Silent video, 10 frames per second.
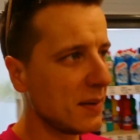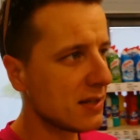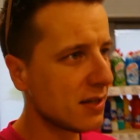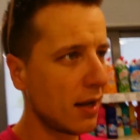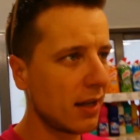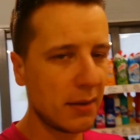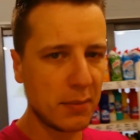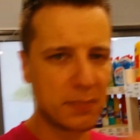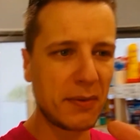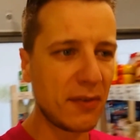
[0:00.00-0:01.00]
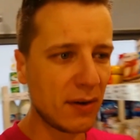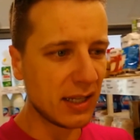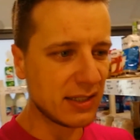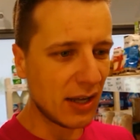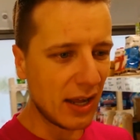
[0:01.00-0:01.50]
because I, I prefer
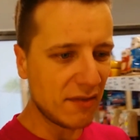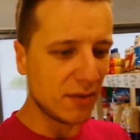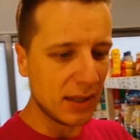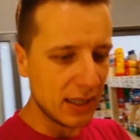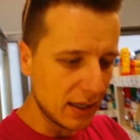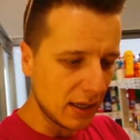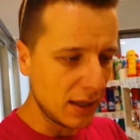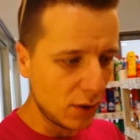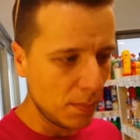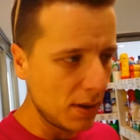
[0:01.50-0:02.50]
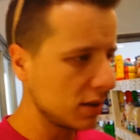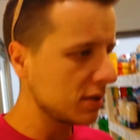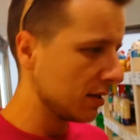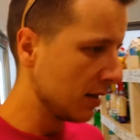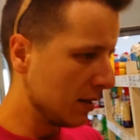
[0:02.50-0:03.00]
like to have them in like a little
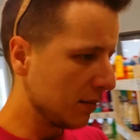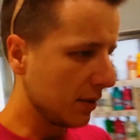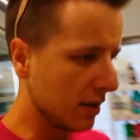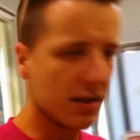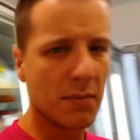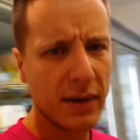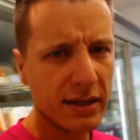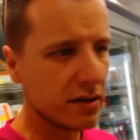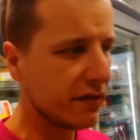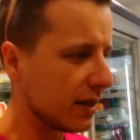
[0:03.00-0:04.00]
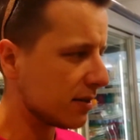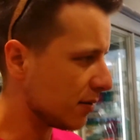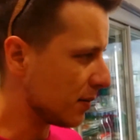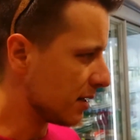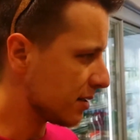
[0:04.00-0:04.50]
box because they break so fast
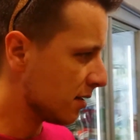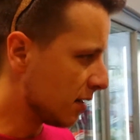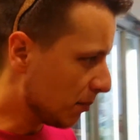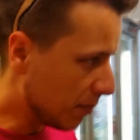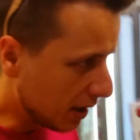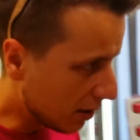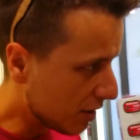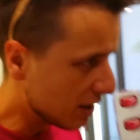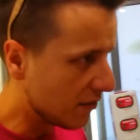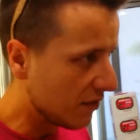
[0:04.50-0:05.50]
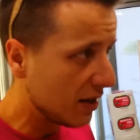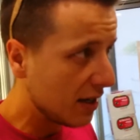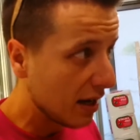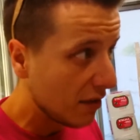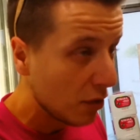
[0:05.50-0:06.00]
otherwise. But Ilona is a very
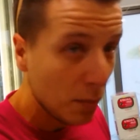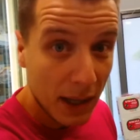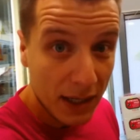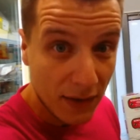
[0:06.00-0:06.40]
careful bike